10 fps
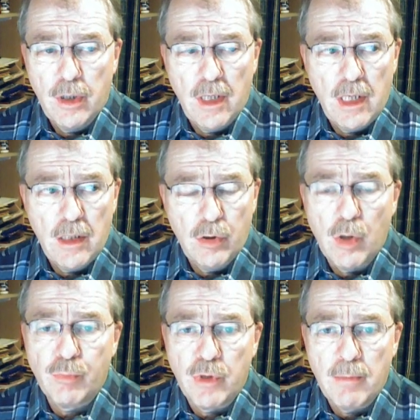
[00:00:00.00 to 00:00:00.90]
they
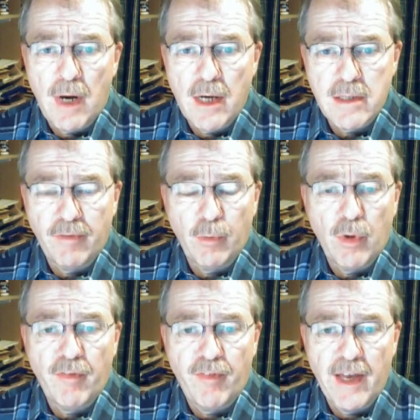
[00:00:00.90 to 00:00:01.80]
dumped them as if it
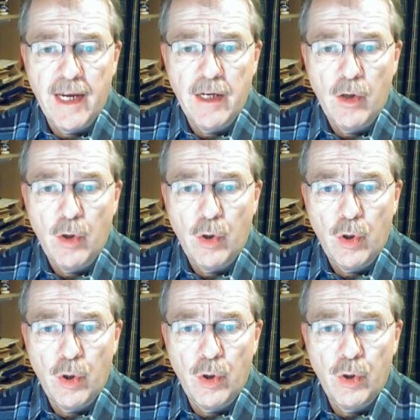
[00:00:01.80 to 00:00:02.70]
were a fine
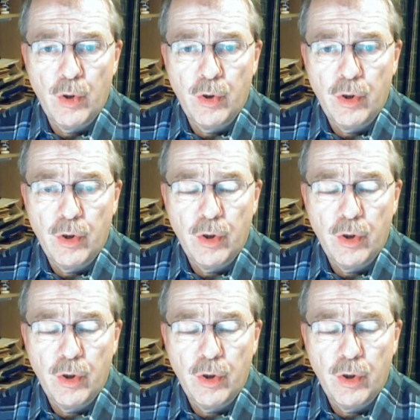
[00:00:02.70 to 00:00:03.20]
on